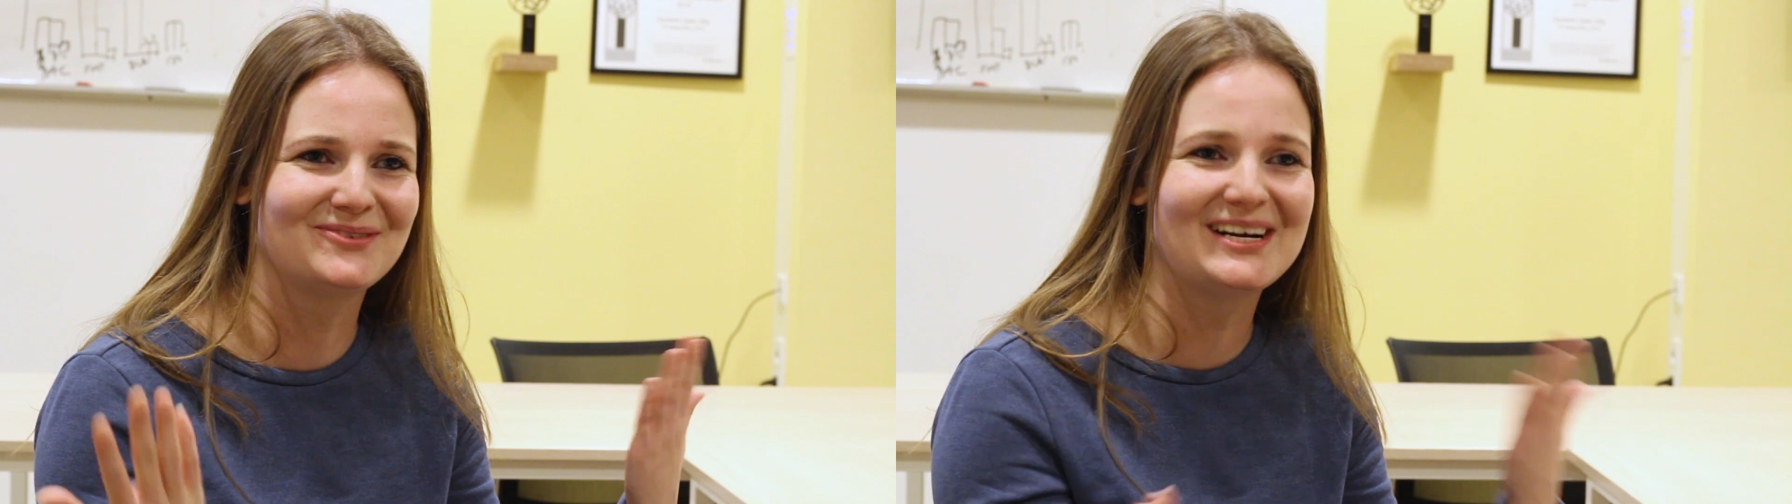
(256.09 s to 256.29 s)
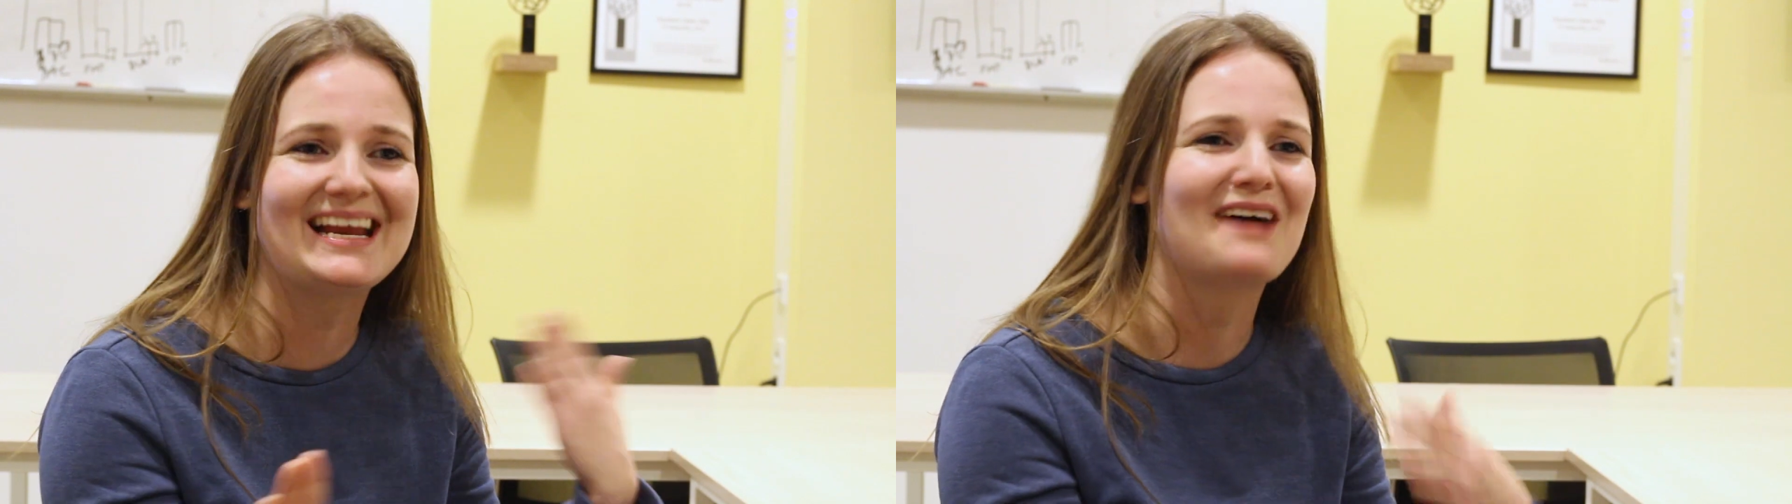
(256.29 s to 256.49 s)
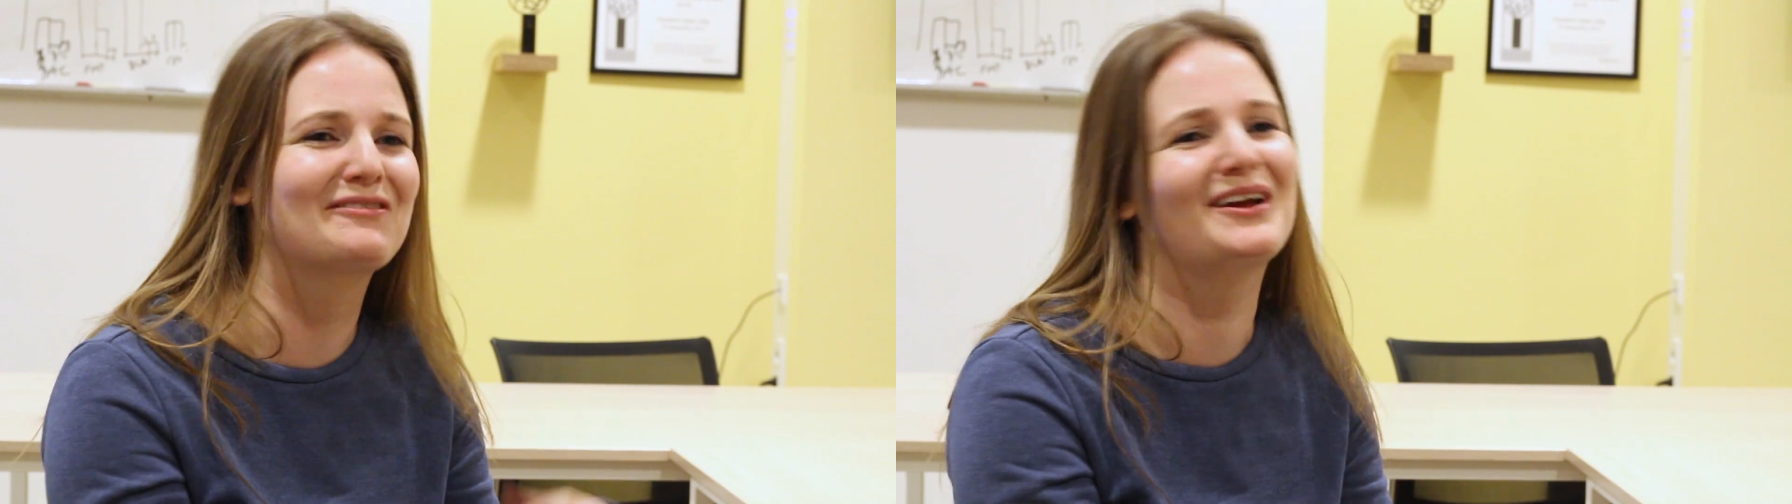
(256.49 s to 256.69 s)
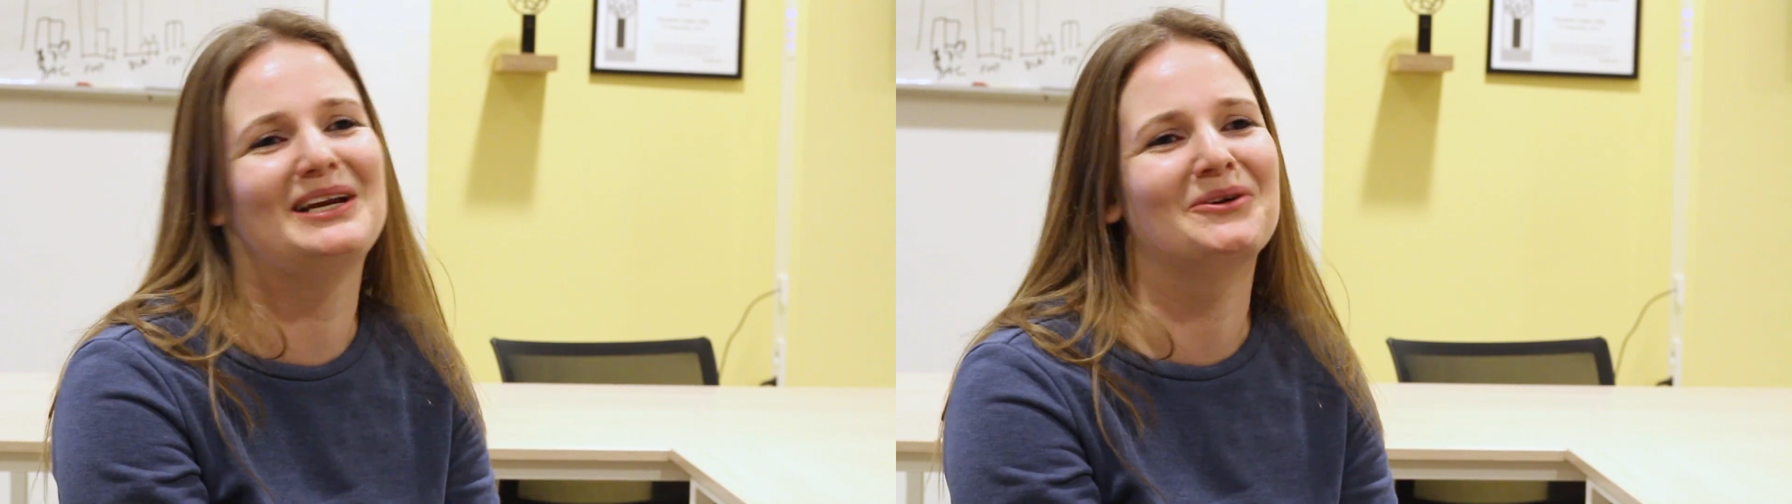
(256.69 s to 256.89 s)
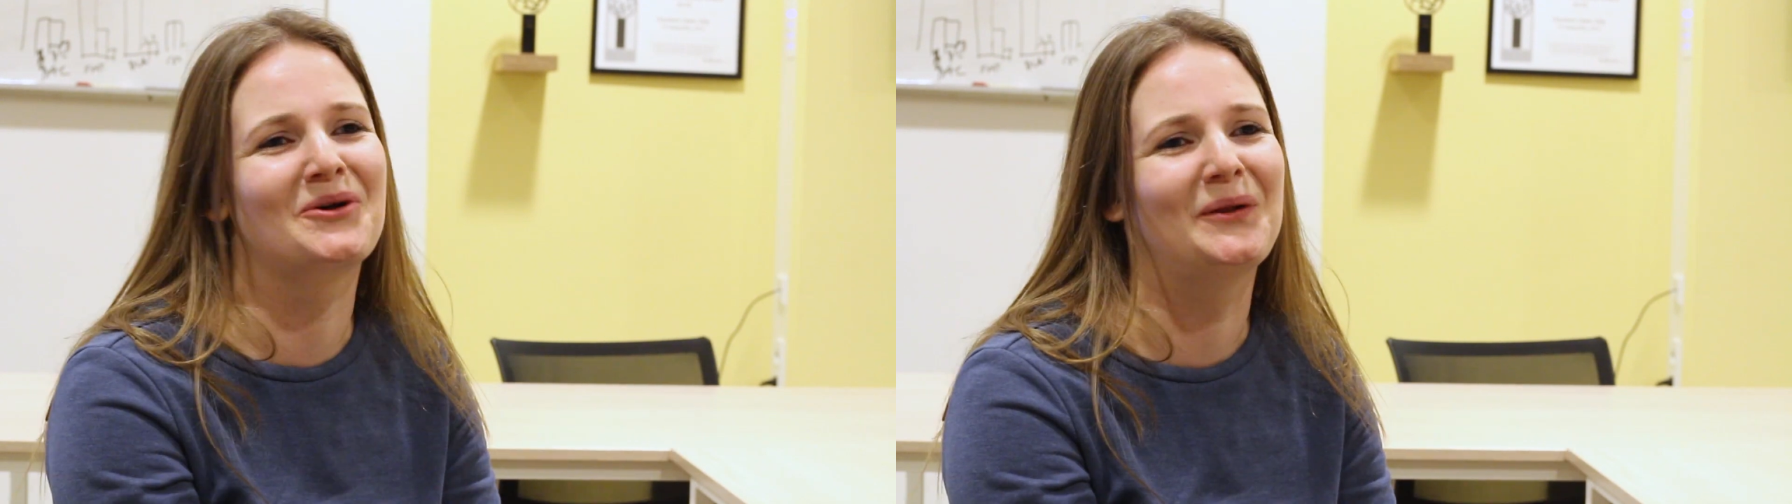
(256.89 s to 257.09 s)
really having a
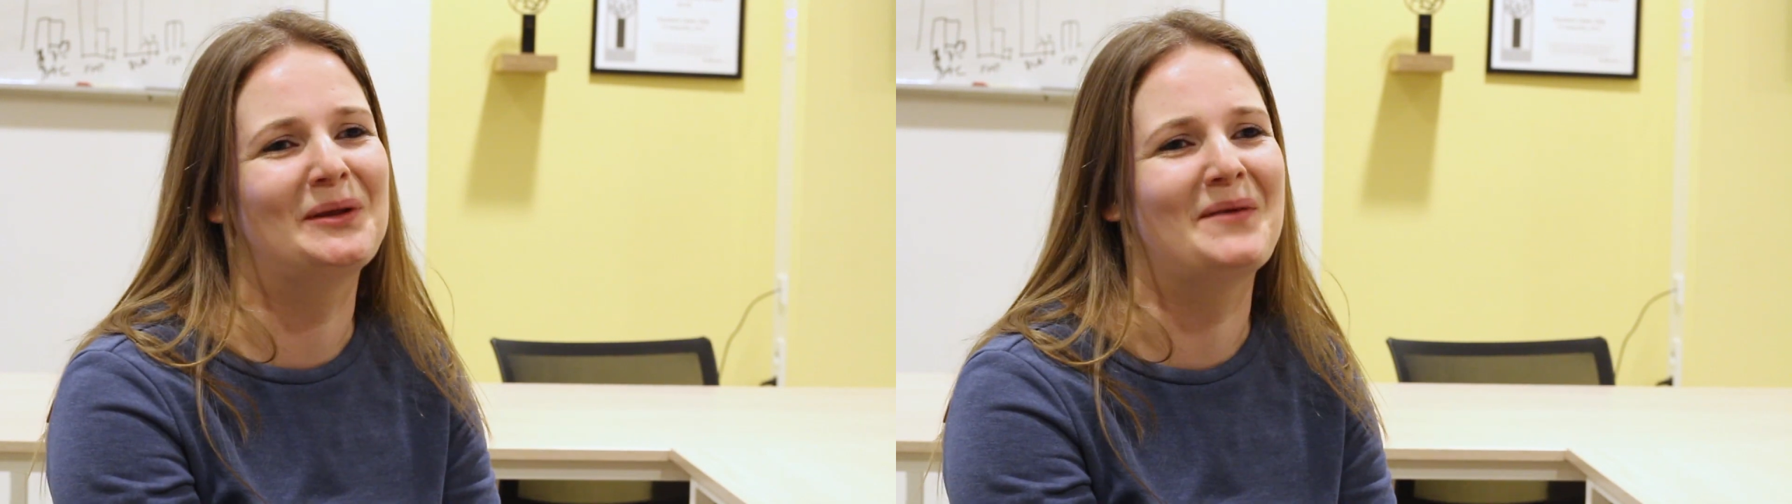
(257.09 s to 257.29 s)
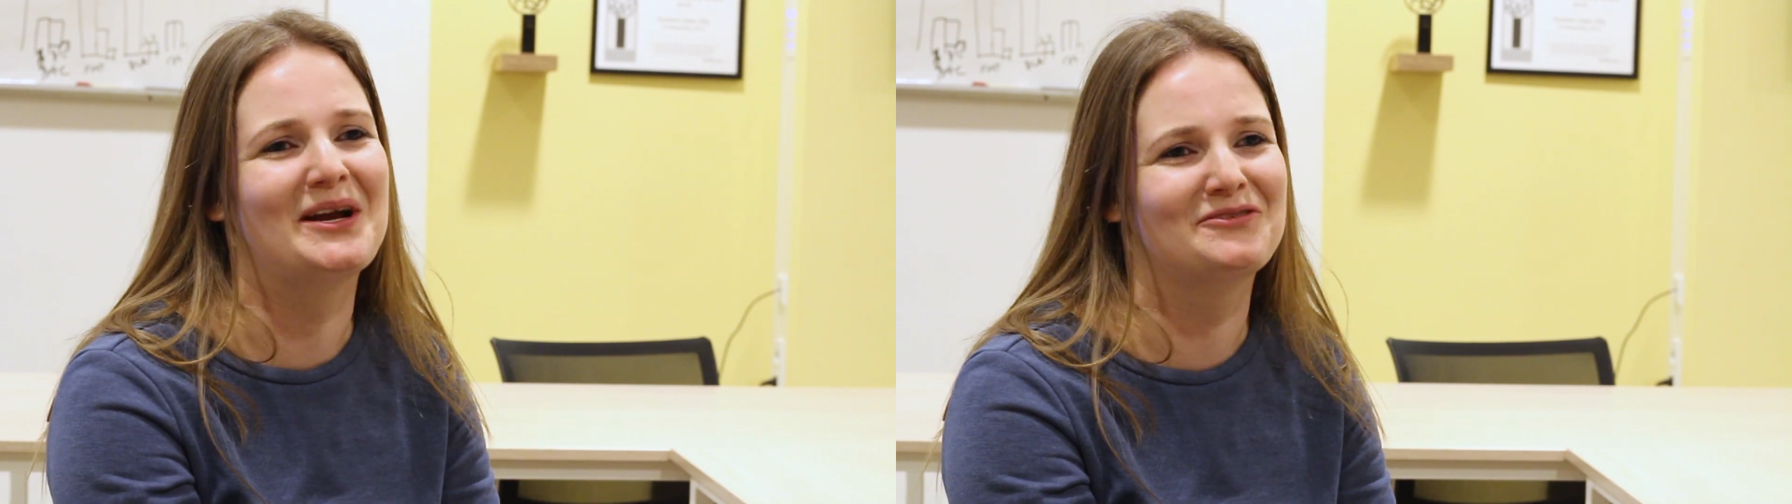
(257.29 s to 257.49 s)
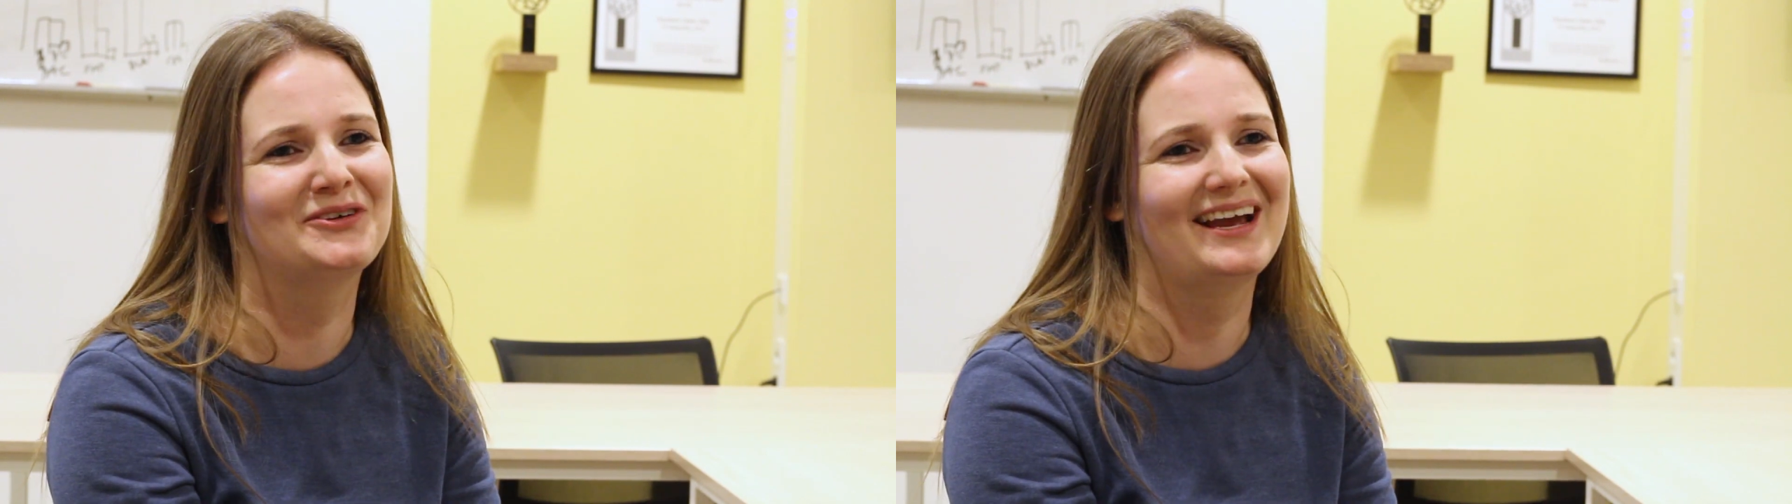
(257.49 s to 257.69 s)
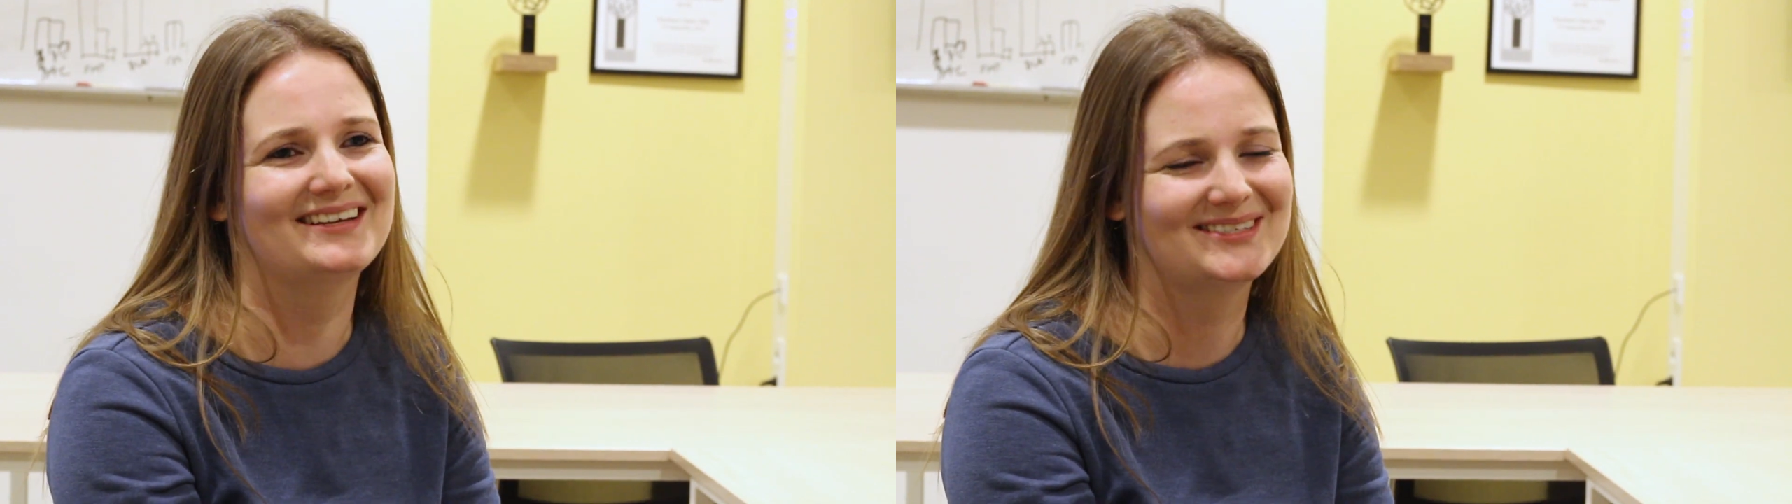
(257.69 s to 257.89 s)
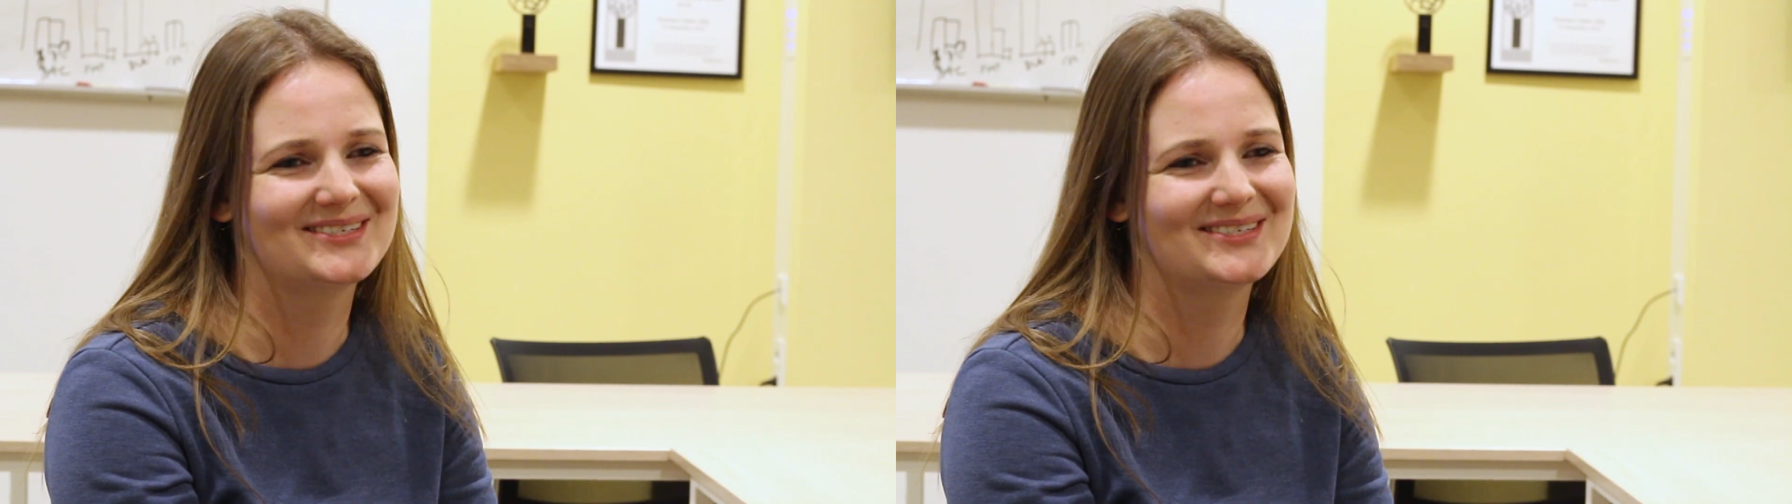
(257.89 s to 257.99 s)
clear goal in mind for that.